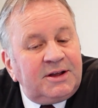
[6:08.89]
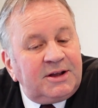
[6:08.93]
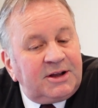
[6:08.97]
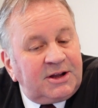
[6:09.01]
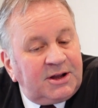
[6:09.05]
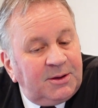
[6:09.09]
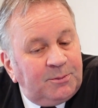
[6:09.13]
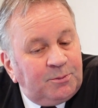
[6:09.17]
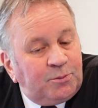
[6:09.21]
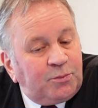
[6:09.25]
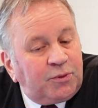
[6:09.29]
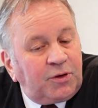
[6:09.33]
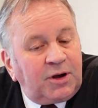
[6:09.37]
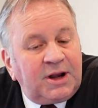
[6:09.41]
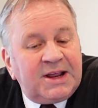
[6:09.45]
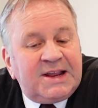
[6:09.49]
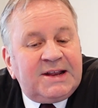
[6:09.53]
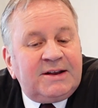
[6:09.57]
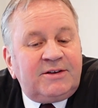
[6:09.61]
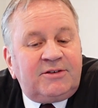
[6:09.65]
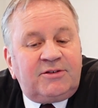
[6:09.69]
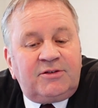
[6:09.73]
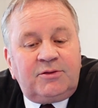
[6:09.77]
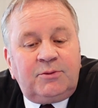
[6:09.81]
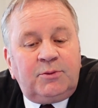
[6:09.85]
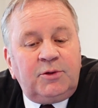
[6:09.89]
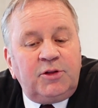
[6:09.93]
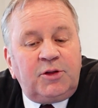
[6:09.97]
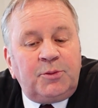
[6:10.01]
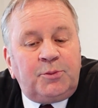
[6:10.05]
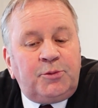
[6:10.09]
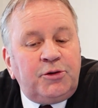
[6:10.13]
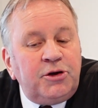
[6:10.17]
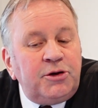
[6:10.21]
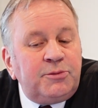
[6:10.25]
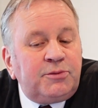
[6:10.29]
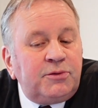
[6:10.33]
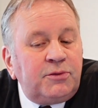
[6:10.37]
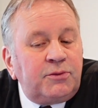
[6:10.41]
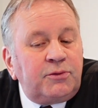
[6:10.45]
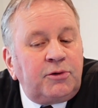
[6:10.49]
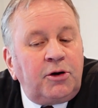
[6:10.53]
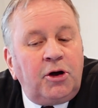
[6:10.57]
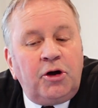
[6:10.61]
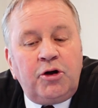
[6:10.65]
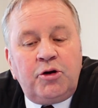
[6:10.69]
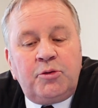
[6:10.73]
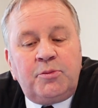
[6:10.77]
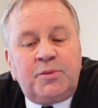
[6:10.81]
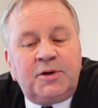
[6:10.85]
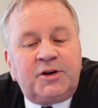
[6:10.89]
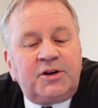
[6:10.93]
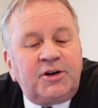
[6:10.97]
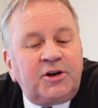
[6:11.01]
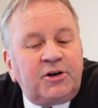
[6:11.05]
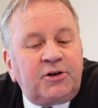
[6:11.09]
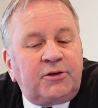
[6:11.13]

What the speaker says: complete with a purple robe and a